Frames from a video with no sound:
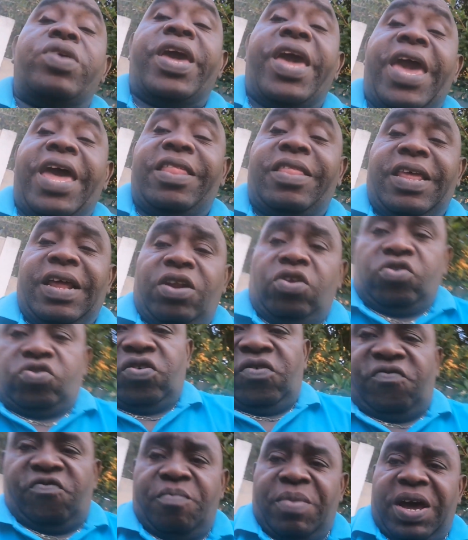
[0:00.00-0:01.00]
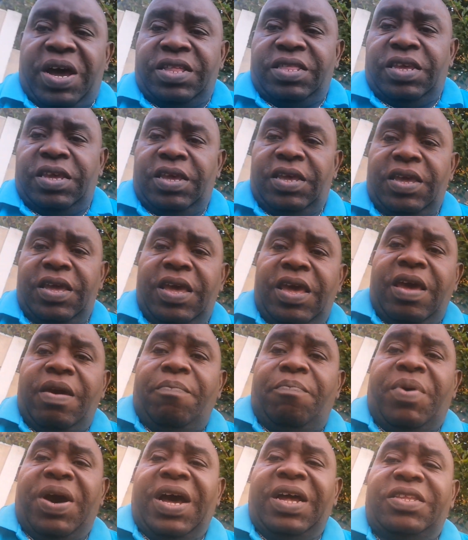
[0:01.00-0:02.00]
will earn a lot of money,
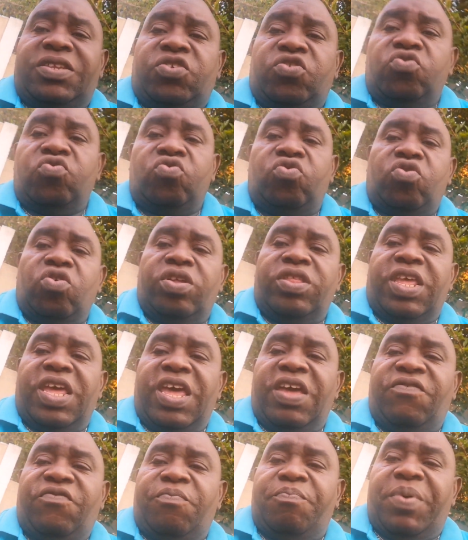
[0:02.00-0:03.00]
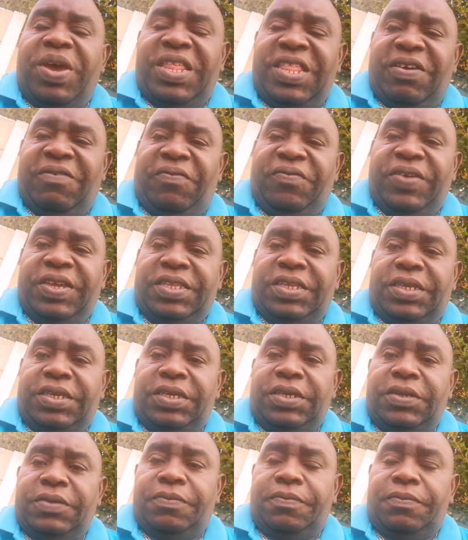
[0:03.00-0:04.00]
but you don't have benefit.